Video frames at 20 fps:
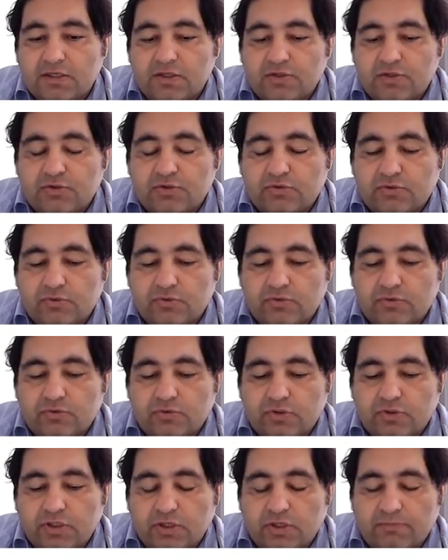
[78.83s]
to
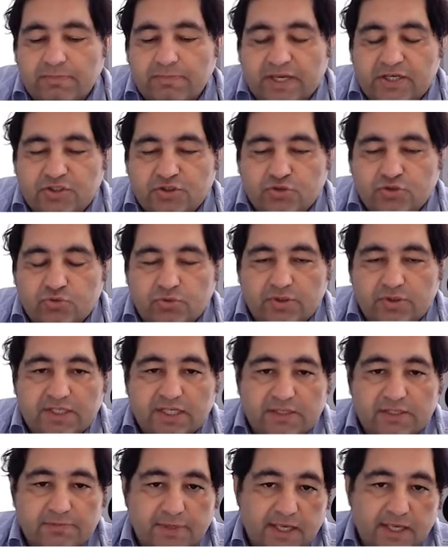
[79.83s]
make sure
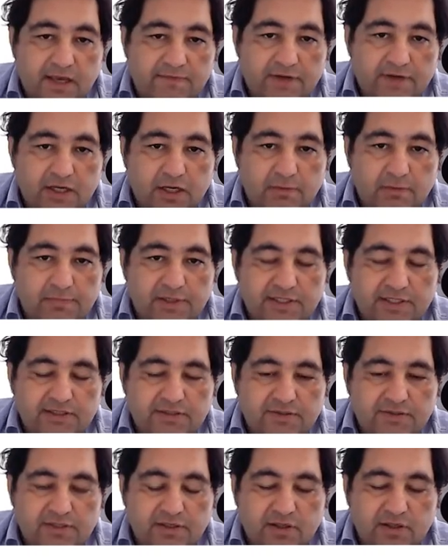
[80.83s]
that we have a complete
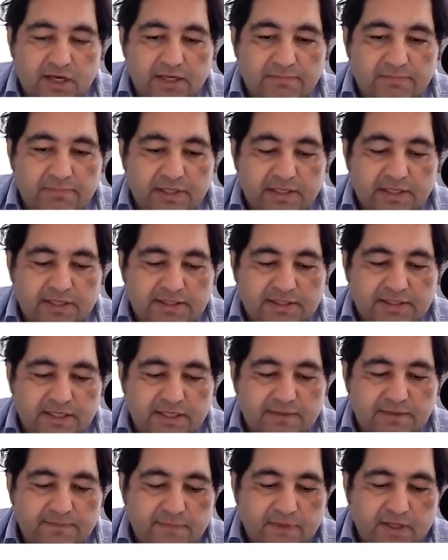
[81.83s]

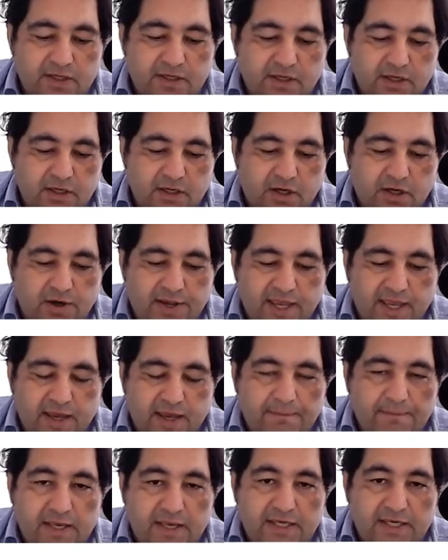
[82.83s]
reliability, I
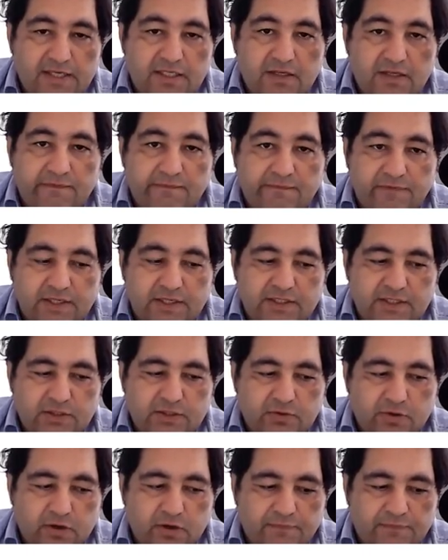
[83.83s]
am making a video
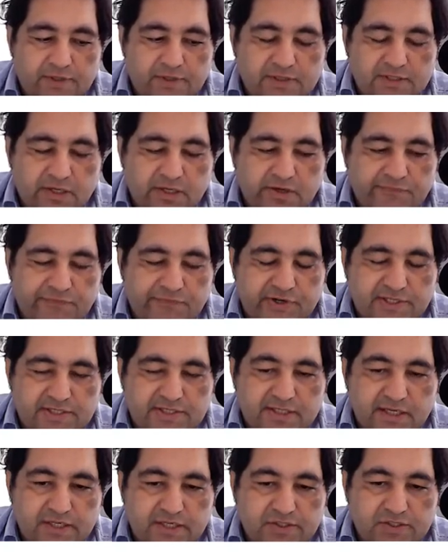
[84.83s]
of this
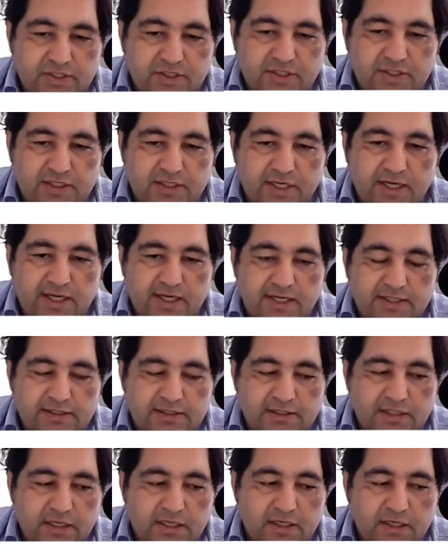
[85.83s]
conversation
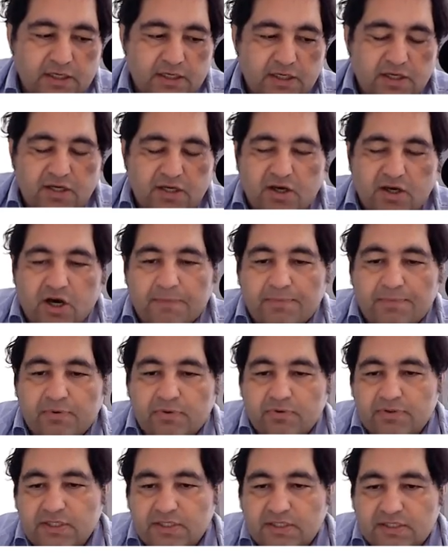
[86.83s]
and I
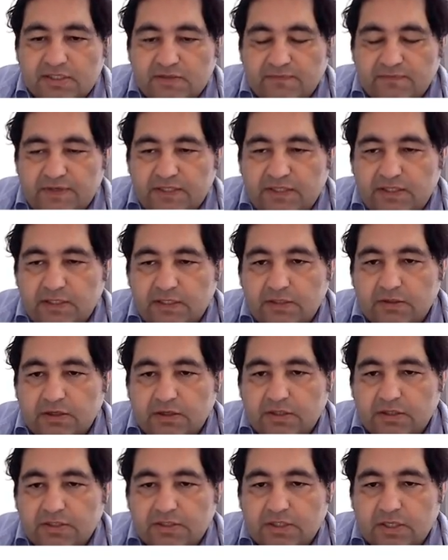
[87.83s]
put this video
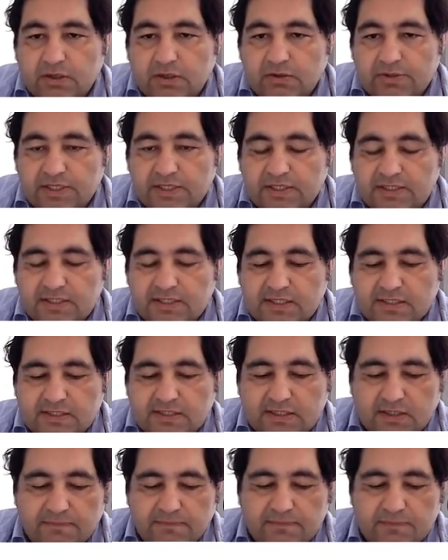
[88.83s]
also on the
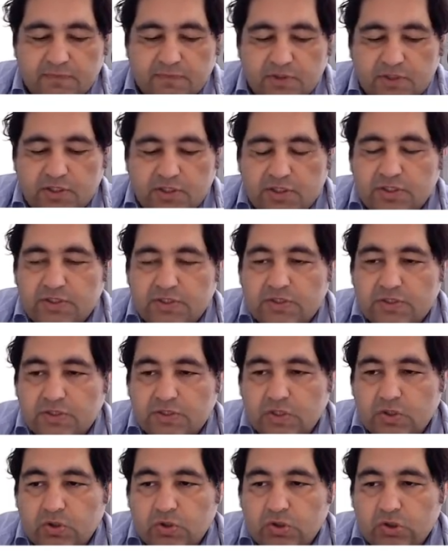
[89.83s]
system.
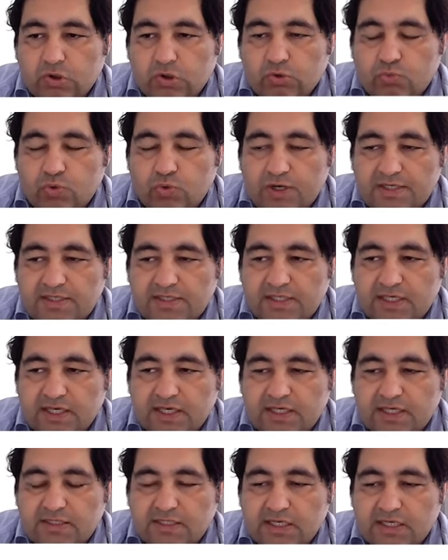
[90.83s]
So worst
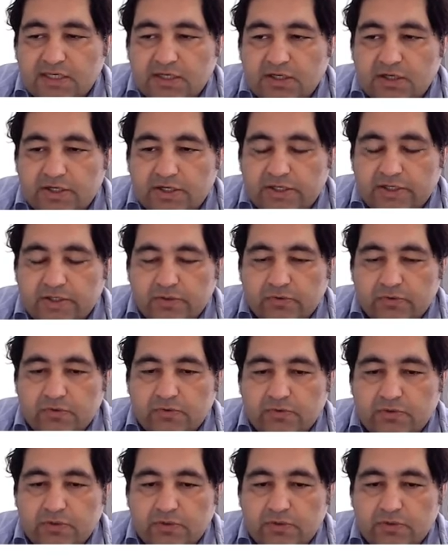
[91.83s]
case scenario,